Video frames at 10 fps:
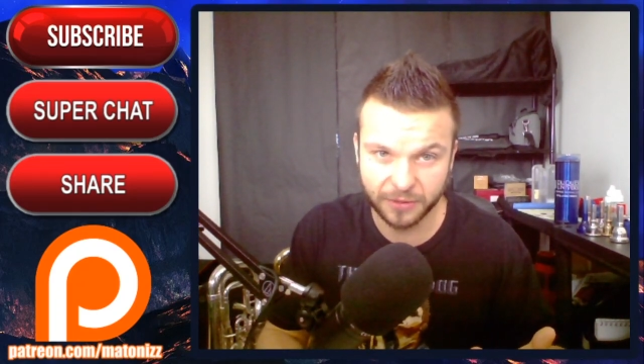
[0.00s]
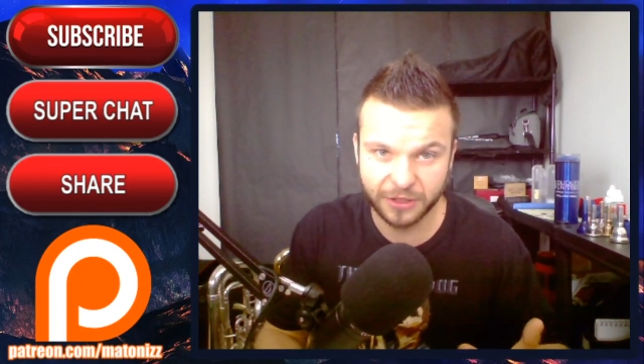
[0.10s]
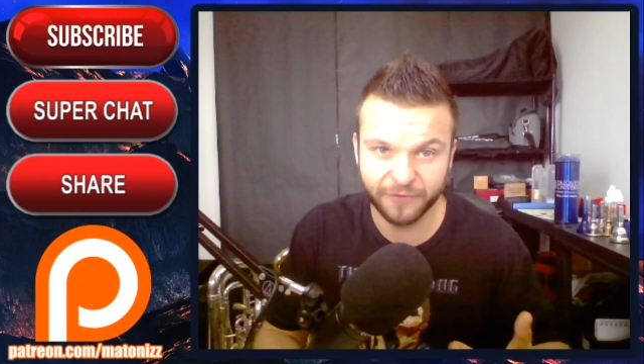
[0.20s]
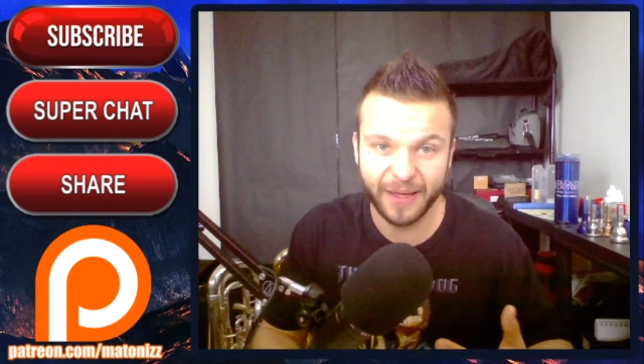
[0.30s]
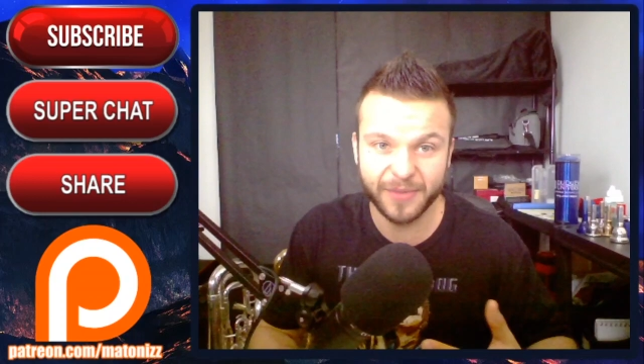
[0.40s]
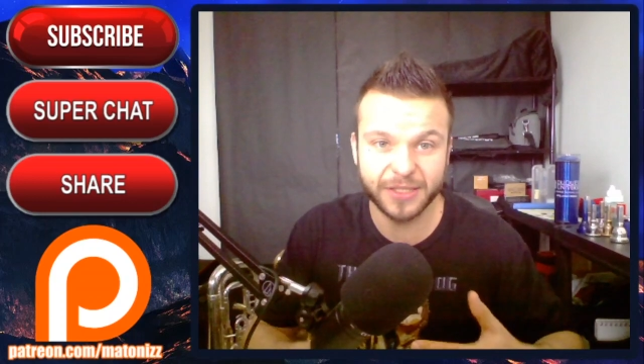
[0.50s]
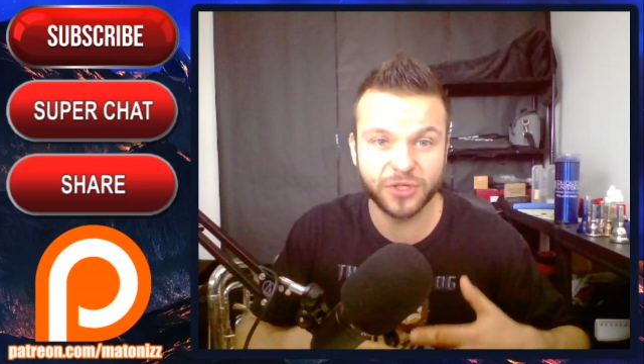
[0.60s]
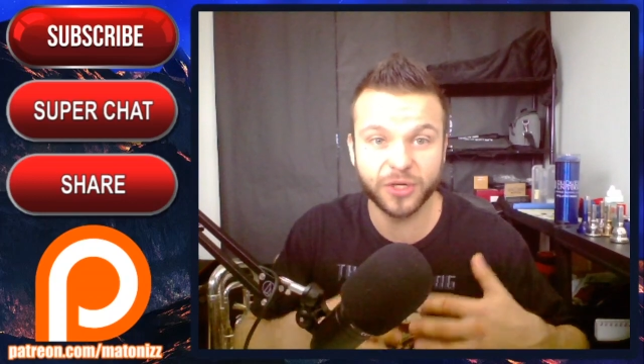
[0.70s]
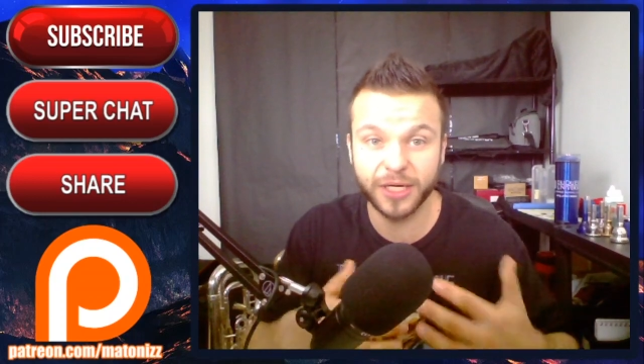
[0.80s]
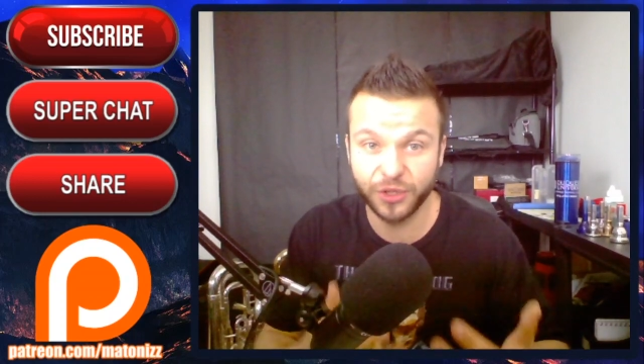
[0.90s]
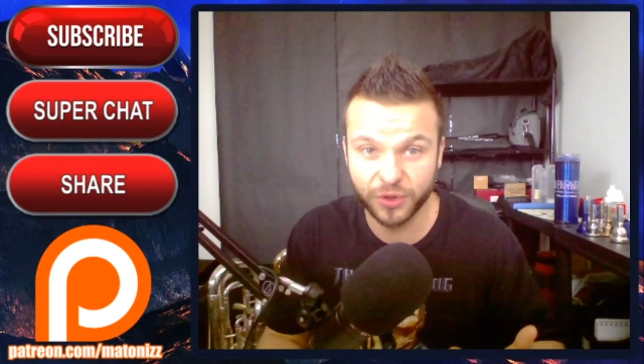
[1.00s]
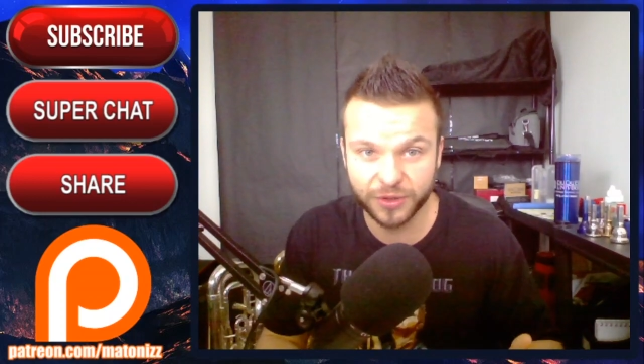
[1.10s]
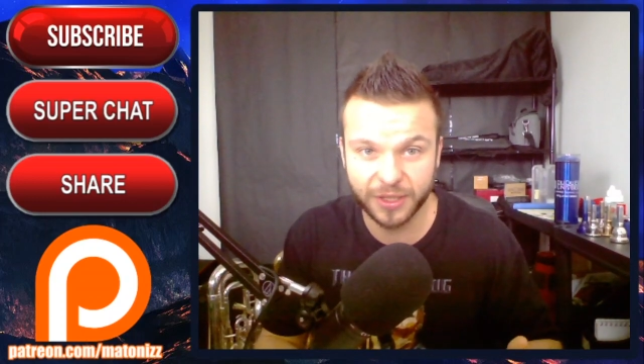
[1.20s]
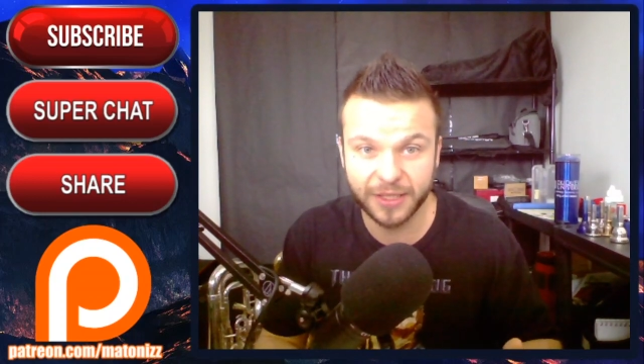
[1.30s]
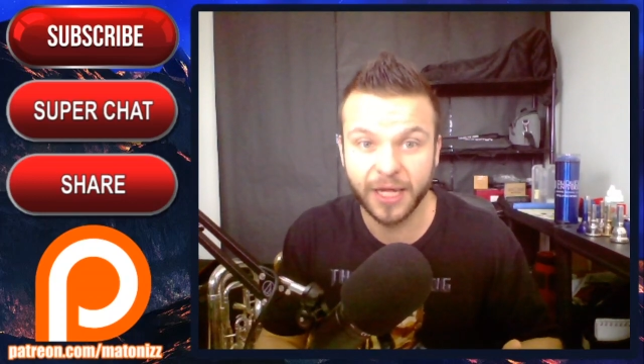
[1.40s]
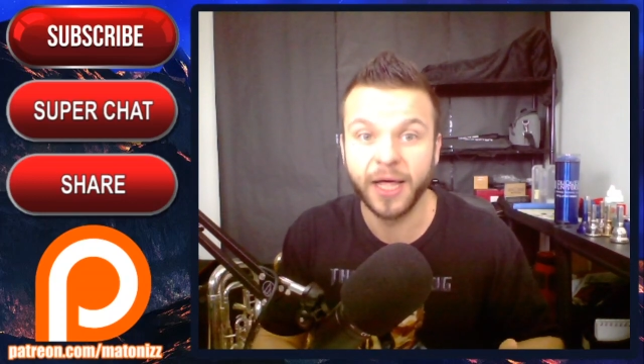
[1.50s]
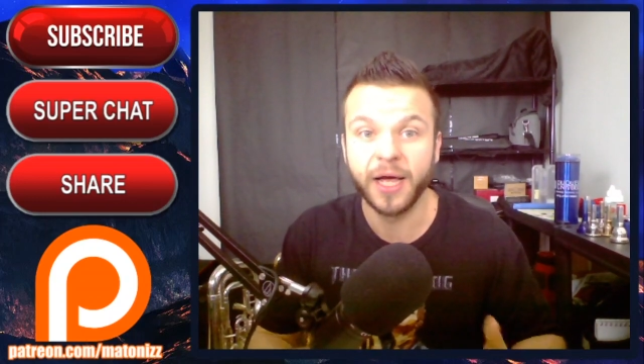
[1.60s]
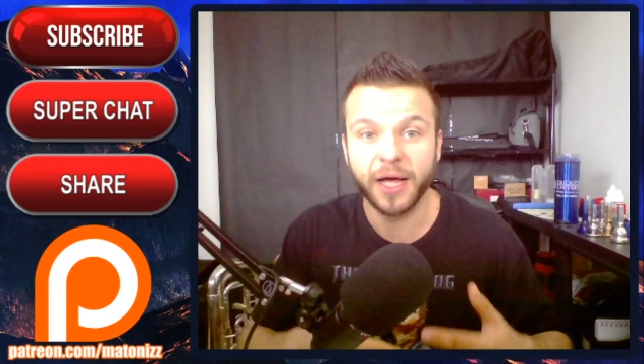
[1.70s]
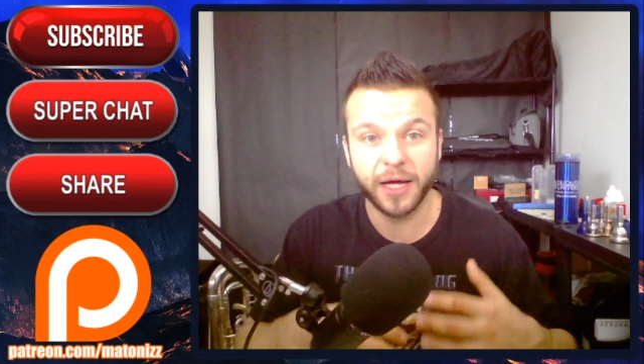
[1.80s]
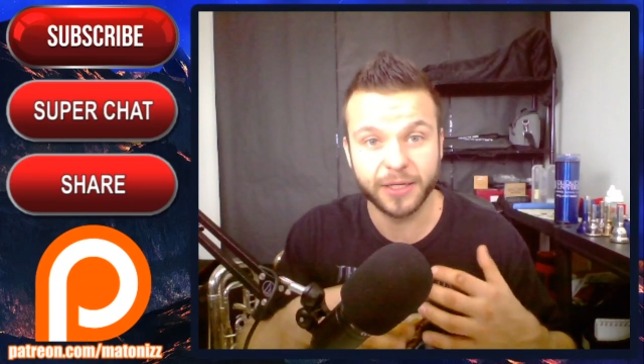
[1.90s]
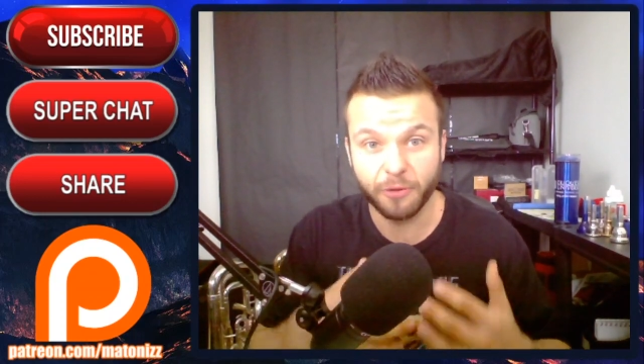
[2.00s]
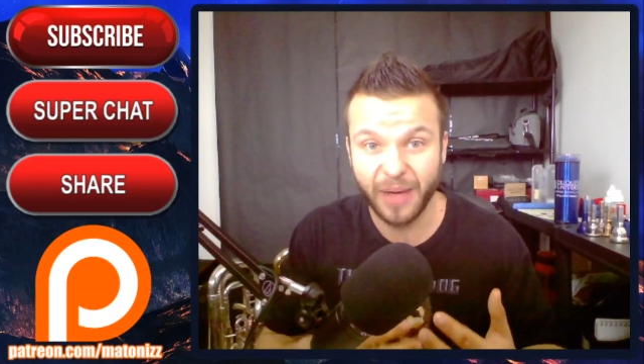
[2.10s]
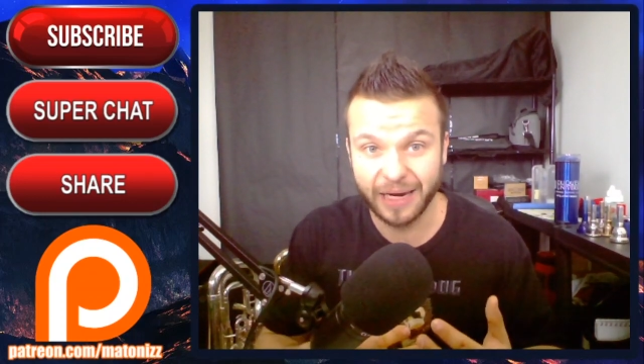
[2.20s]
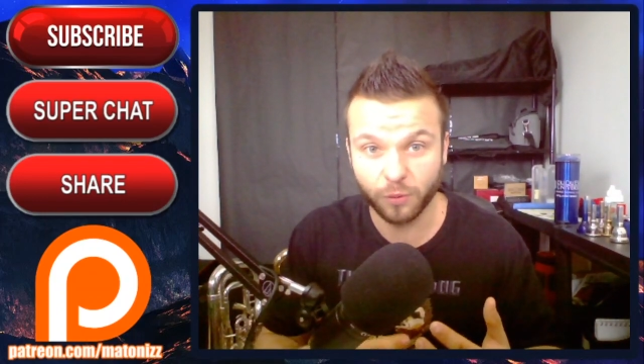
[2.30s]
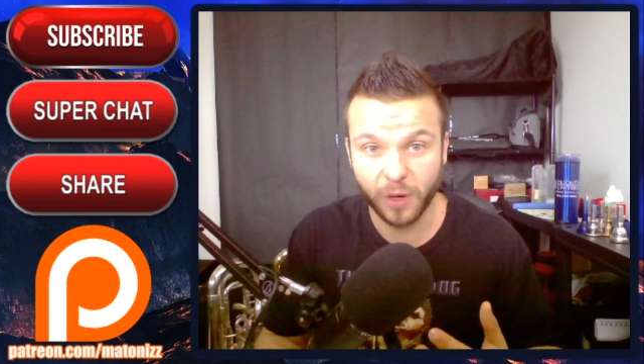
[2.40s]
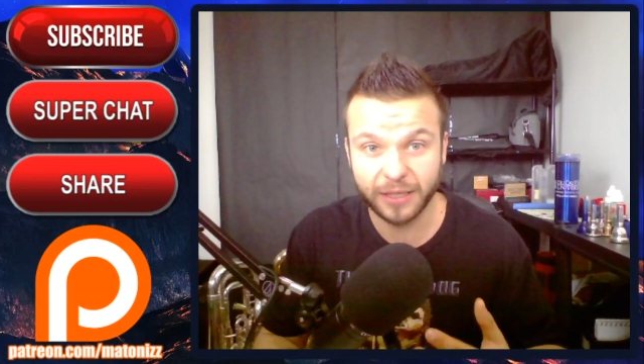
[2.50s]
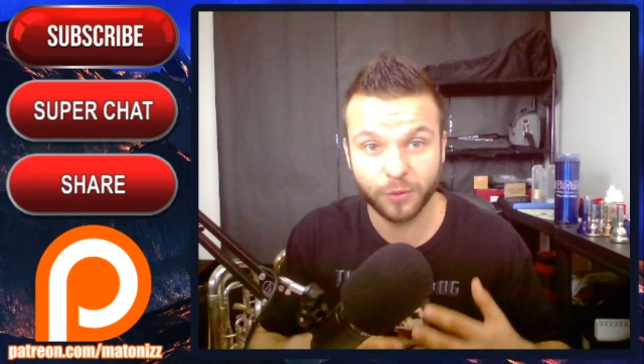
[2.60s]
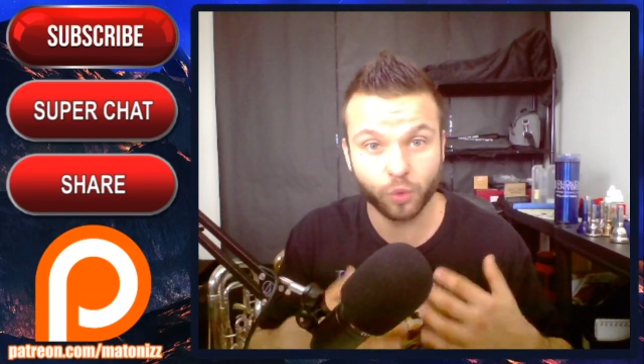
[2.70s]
So that means you're going to use it no matter what.